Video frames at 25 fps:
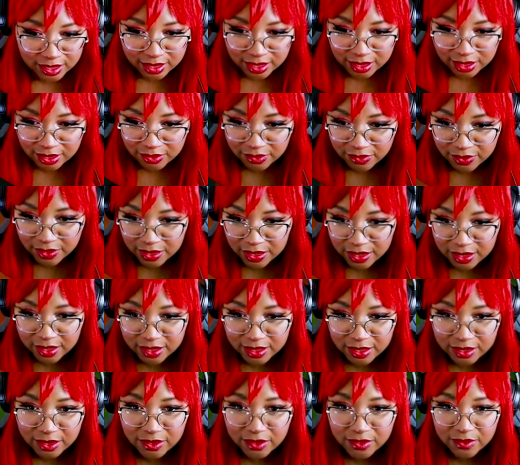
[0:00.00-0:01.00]
Oh god,
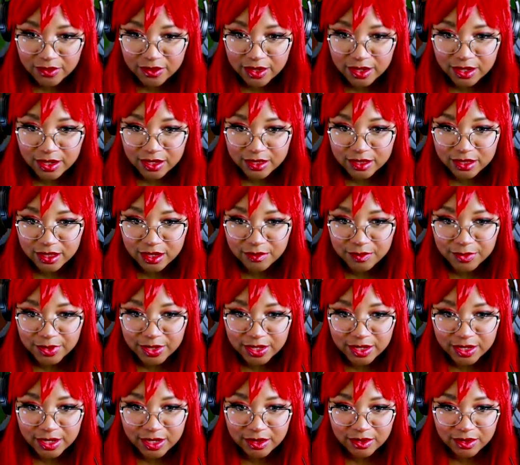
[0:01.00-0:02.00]
oh god, come on
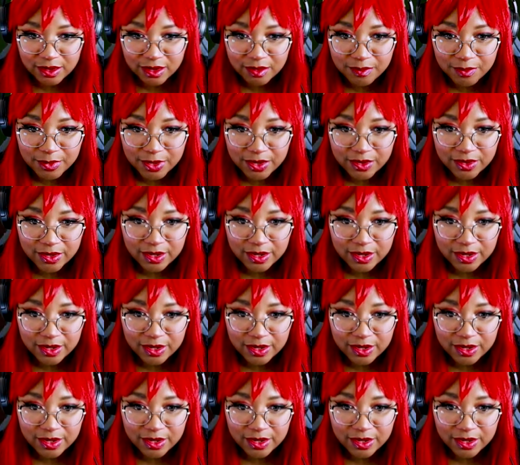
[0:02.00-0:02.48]
now, come on